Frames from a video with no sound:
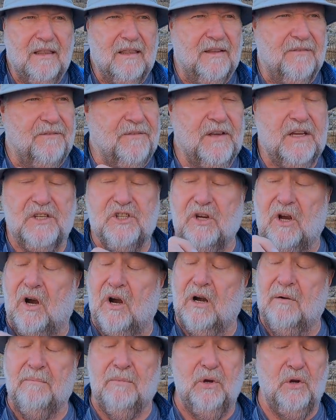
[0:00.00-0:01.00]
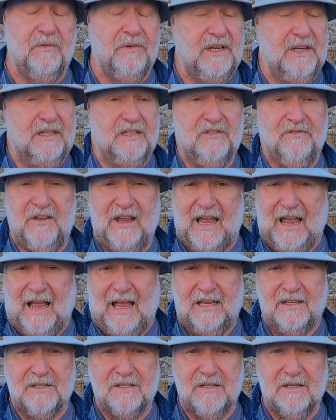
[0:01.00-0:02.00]
the fish aren't moving as
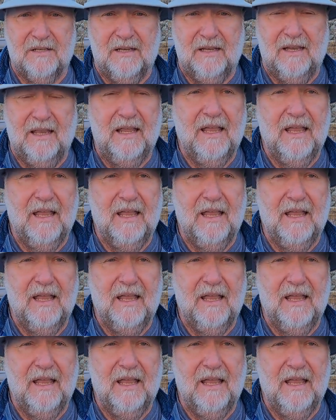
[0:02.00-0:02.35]
fast,